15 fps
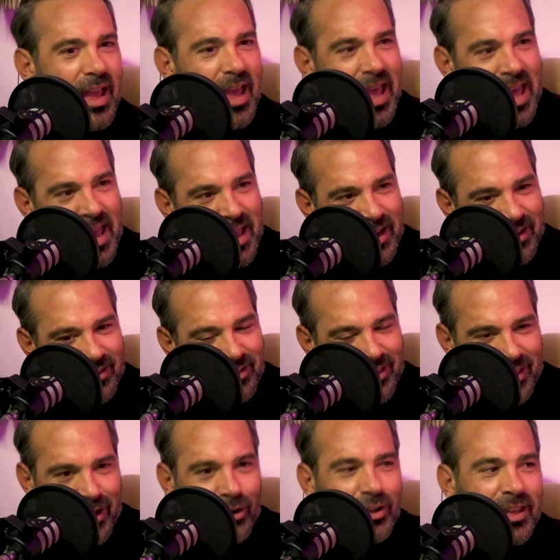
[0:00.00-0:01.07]
and
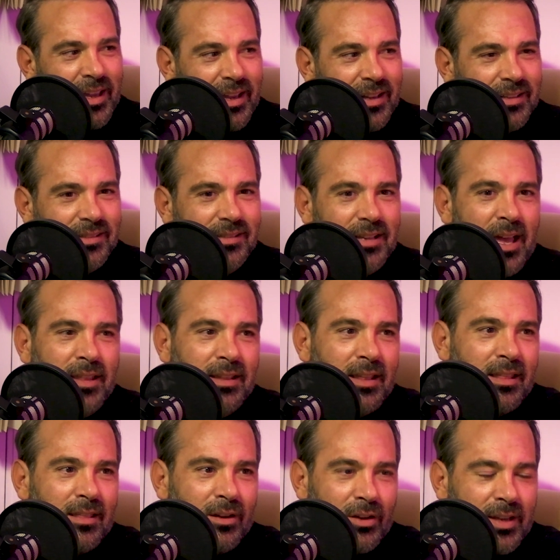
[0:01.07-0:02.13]
their kids and
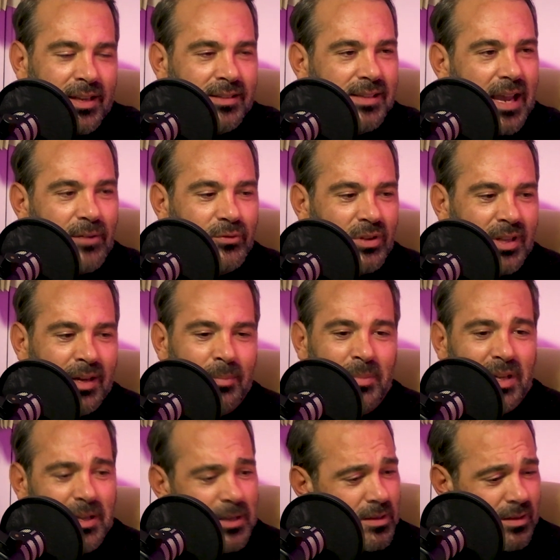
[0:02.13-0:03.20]
then their kids after them.
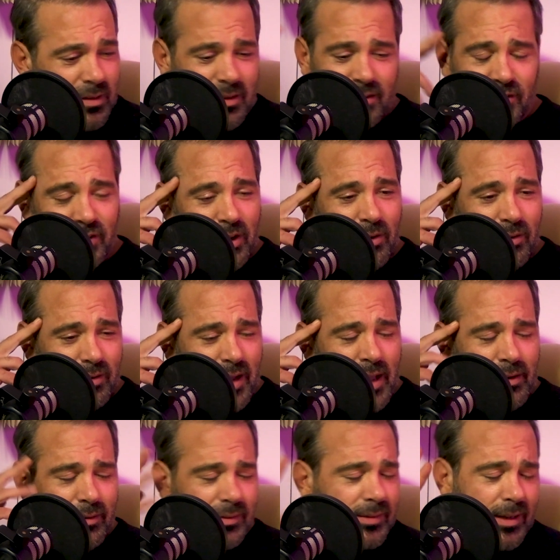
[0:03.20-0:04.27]
So I
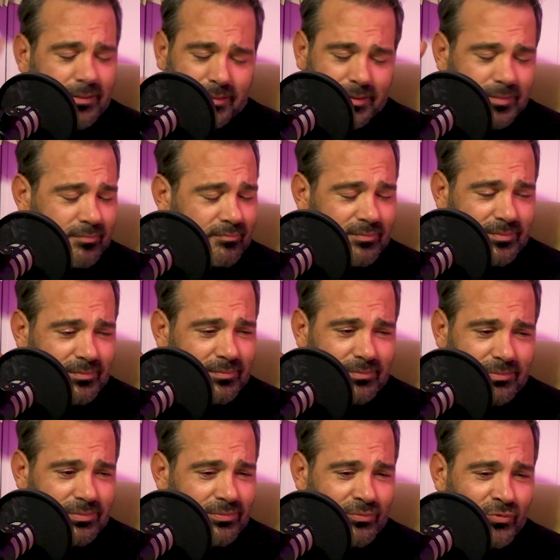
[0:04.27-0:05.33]
know it sounds
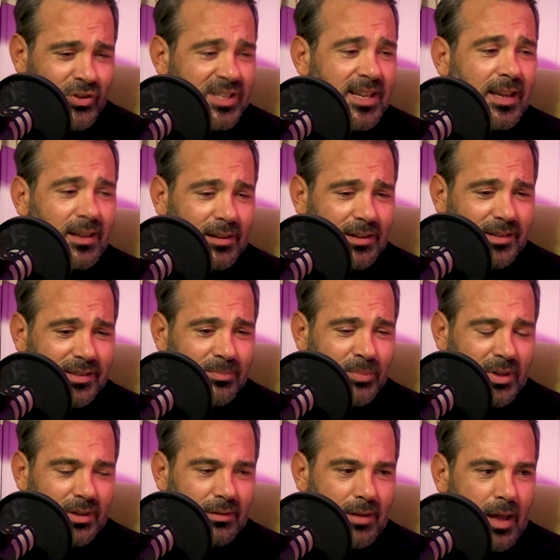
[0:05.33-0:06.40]
ridiculous,
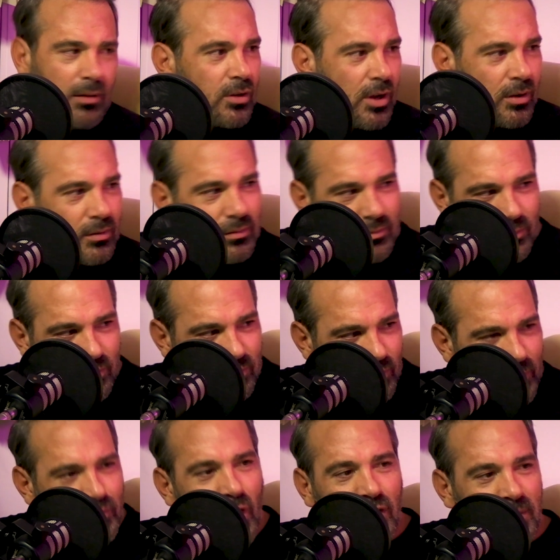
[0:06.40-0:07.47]
but I don't know.
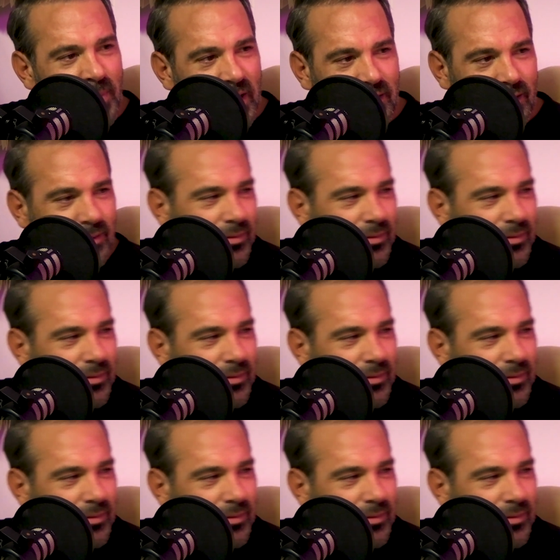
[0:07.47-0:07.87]
We've talked about this.